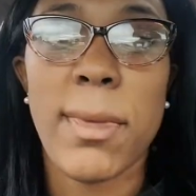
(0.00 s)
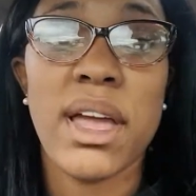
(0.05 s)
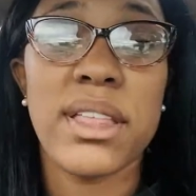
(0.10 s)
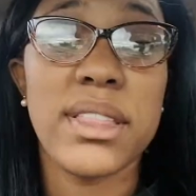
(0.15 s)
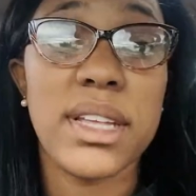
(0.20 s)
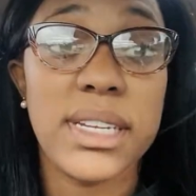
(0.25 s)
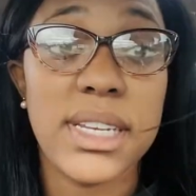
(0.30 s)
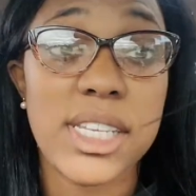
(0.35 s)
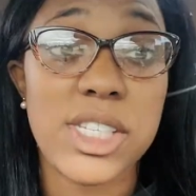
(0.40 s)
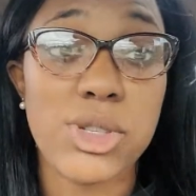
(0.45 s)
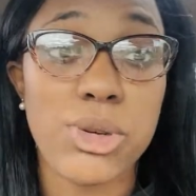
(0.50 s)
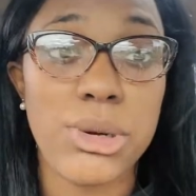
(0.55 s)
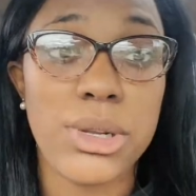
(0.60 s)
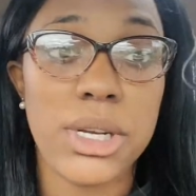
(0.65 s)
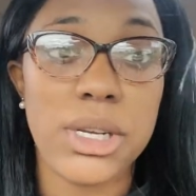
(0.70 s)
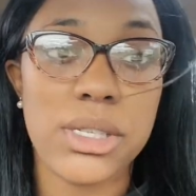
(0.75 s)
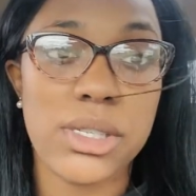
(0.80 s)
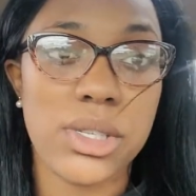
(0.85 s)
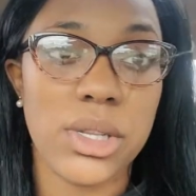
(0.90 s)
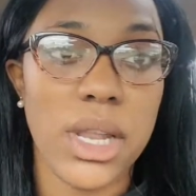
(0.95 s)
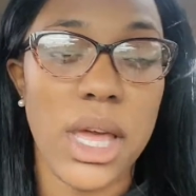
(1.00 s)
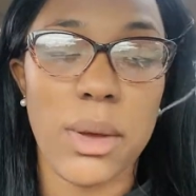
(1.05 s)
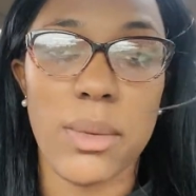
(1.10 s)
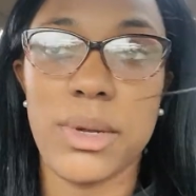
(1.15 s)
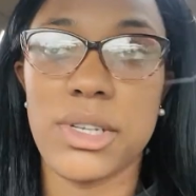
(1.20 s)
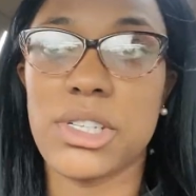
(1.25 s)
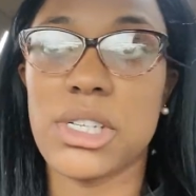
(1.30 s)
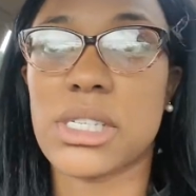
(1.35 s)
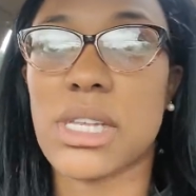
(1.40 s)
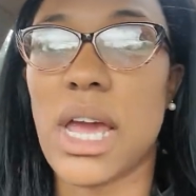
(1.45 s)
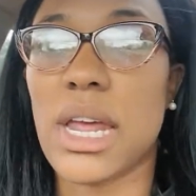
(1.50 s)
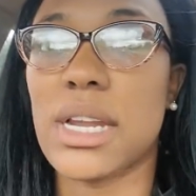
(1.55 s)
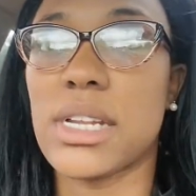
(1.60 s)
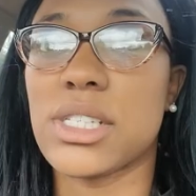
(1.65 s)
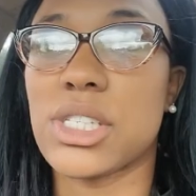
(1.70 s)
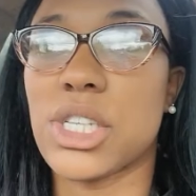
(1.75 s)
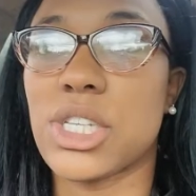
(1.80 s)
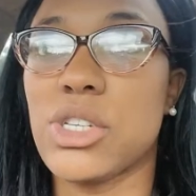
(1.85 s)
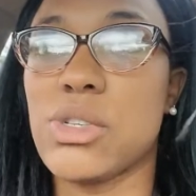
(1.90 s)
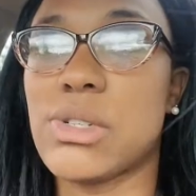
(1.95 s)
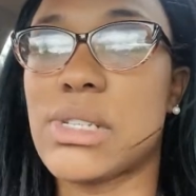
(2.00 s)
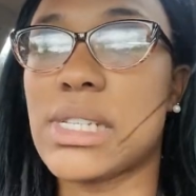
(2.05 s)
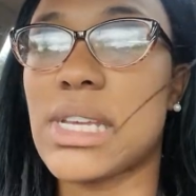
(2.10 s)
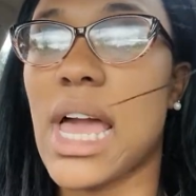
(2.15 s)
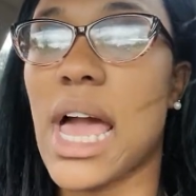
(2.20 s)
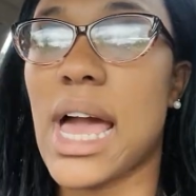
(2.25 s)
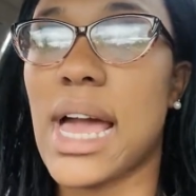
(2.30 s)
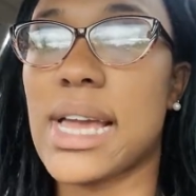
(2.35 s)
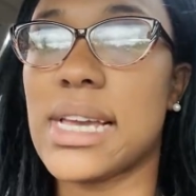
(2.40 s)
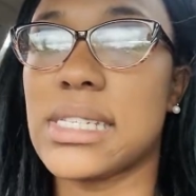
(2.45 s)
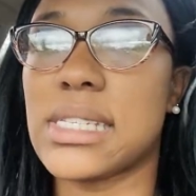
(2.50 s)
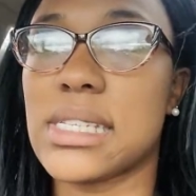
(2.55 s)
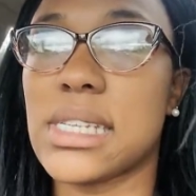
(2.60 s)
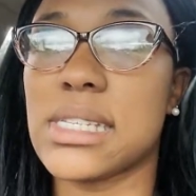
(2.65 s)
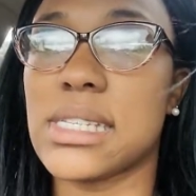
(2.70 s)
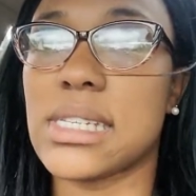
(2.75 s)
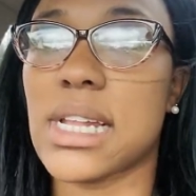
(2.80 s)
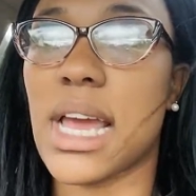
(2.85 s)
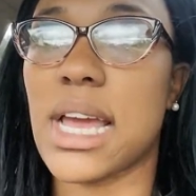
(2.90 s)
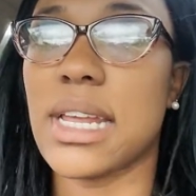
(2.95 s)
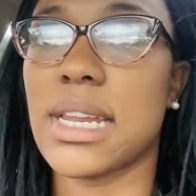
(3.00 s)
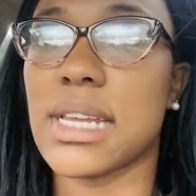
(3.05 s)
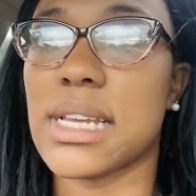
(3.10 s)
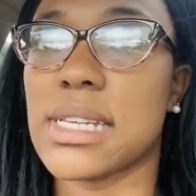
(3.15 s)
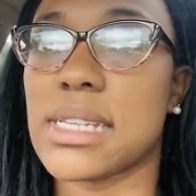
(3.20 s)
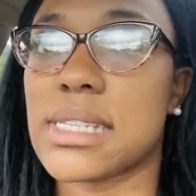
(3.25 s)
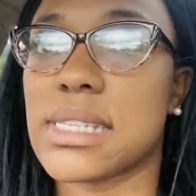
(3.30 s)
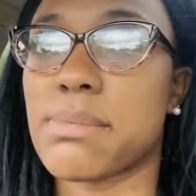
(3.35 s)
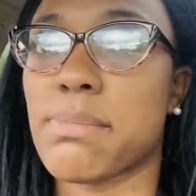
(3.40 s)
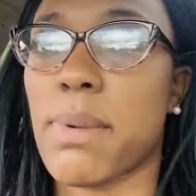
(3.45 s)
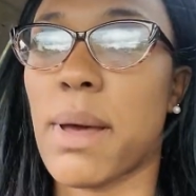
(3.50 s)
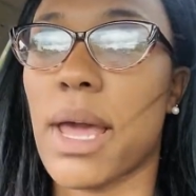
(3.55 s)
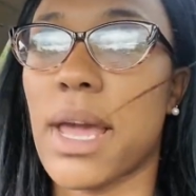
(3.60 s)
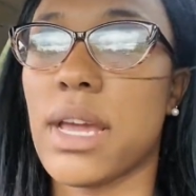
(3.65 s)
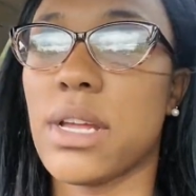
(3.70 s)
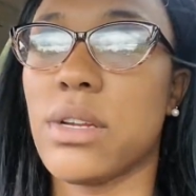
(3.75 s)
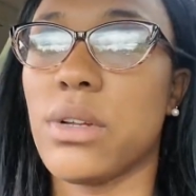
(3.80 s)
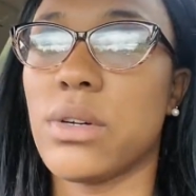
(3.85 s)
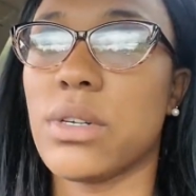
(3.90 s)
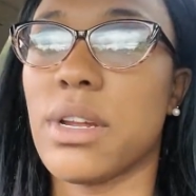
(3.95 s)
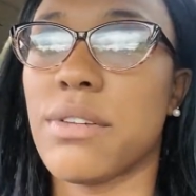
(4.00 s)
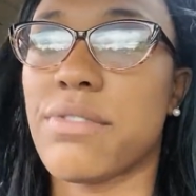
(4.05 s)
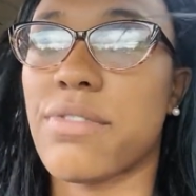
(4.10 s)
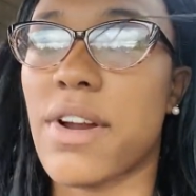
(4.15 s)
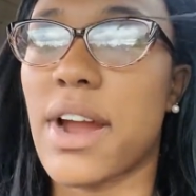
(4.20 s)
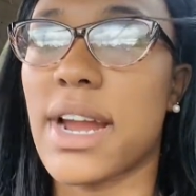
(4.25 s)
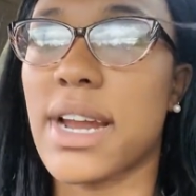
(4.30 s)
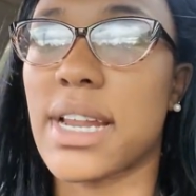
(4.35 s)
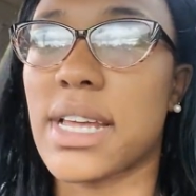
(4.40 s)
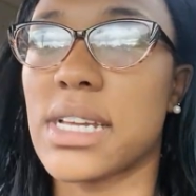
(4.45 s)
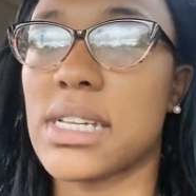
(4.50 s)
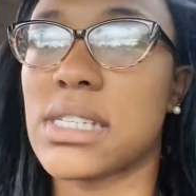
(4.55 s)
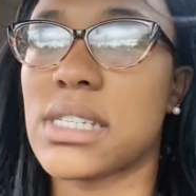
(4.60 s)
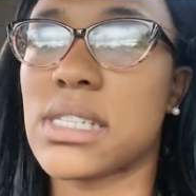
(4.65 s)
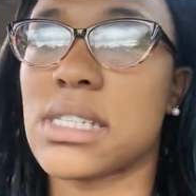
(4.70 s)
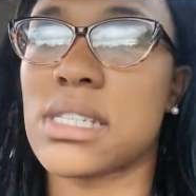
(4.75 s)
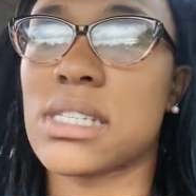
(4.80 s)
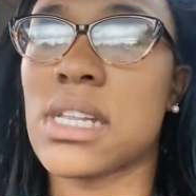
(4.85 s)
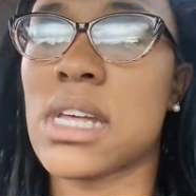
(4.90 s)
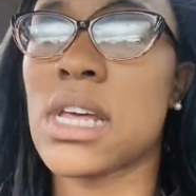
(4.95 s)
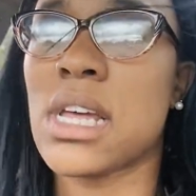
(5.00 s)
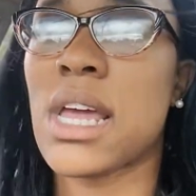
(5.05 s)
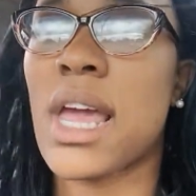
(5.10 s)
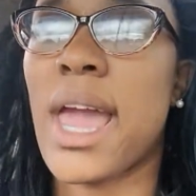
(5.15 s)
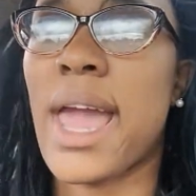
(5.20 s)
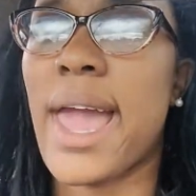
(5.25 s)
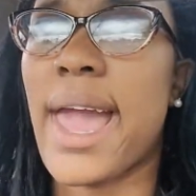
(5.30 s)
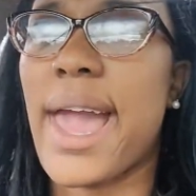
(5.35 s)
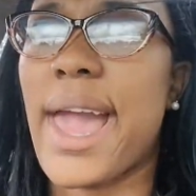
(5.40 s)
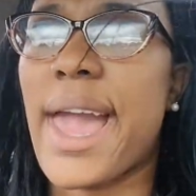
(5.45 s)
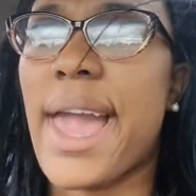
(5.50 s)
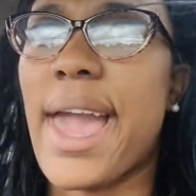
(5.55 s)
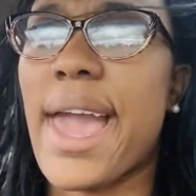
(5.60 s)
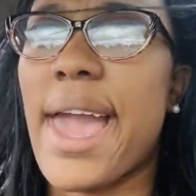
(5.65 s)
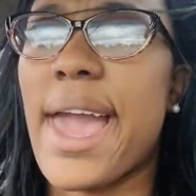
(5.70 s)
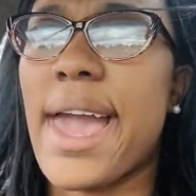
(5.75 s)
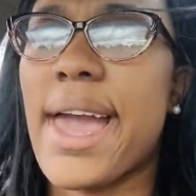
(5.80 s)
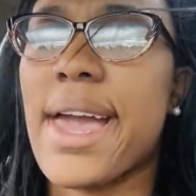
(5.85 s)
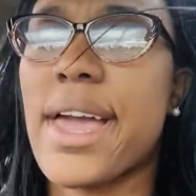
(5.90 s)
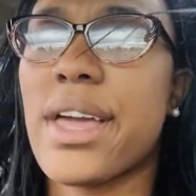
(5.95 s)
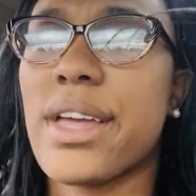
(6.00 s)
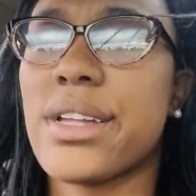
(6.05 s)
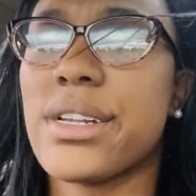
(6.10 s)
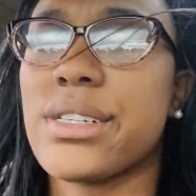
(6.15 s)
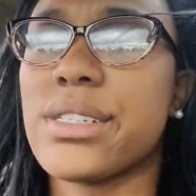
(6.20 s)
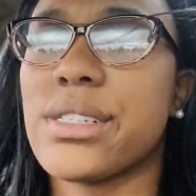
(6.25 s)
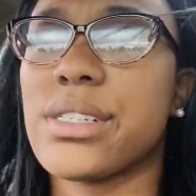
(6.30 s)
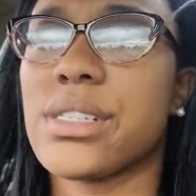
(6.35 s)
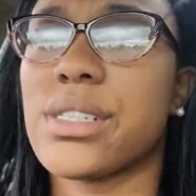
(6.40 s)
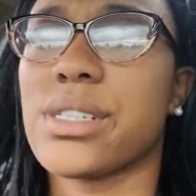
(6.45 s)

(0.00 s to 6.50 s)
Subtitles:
the disorders. So like, we just got into UTIs, cystitis, pyelonephritis, and